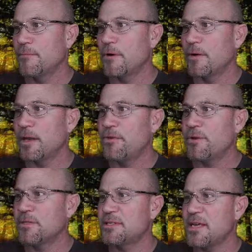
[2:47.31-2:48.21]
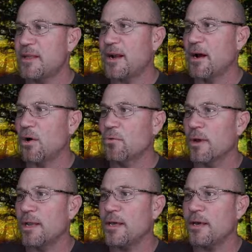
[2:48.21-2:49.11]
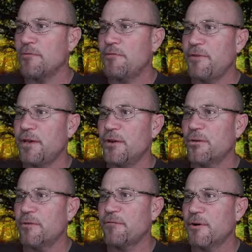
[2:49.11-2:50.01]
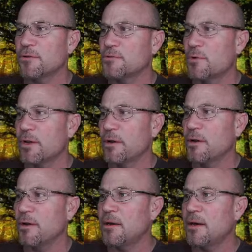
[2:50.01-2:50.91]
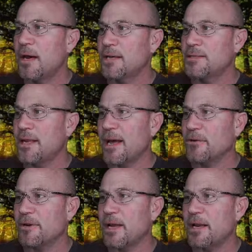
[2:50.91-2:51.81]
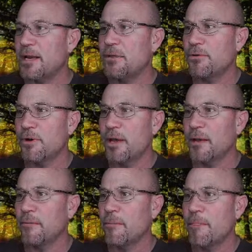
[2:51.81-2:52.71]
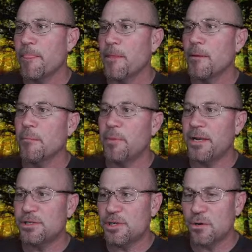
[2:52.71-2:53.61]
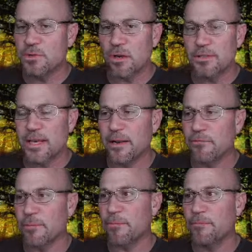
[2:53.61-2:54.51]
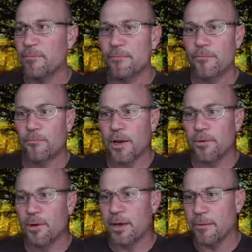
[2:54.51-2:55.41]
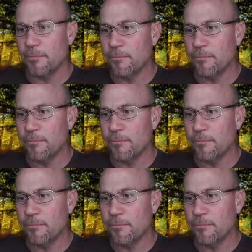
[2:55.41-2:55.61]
All right, you can see that I already configured the first one as an aggregated Ethernet, but it shows all ten of them right away.